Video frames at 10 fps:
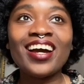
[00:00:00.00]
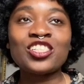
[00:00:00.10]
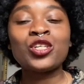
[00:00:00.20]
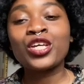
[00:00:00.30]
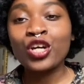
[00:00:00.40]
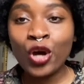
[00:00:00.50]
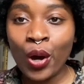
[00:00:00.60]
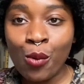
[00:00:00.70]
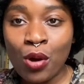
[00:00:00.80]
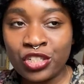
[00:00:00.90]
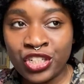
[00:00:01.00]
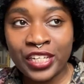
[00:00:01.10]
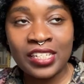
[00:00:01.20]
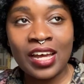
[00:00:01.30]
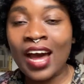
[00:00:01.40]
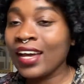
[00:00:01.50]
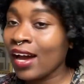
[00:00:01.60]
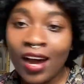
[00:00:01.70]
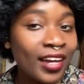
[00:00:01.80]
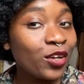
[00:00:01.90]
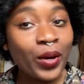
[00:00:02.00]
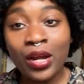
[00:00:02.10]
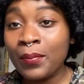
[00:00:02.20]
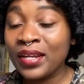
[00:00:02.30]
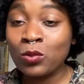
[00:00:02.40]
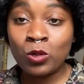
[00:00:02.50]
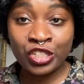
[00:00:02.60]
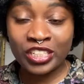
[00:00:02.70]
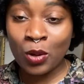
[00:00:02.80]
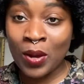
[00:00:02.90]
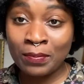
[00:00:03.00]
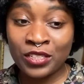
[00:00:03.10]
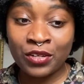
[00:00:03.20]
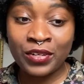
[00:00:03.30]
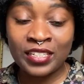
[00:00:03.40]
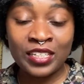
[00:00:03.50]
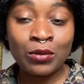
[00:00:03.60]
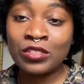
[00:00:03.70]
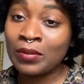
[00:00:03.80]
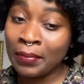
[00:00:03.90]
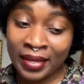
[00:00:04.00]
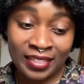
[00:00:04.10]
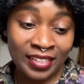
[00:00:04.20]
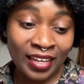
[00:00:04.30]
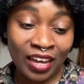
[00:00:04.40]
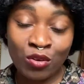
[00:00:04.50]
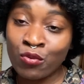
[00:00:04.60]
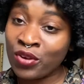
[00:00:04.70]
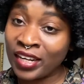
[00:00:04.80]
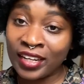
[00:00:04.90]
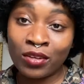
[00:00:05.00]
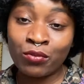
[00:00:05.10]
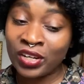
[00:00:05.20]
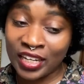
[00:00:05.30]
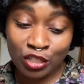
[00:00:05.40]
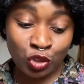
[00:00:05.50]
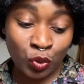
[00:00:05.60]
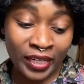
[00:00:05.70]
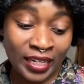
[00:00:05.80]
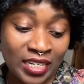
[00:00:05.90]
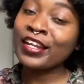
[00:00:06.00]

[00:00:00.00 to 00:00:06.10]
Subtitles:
So you can go and watch it. I highly recommend watching that web series. It was amazing. I really, really enjoyed it.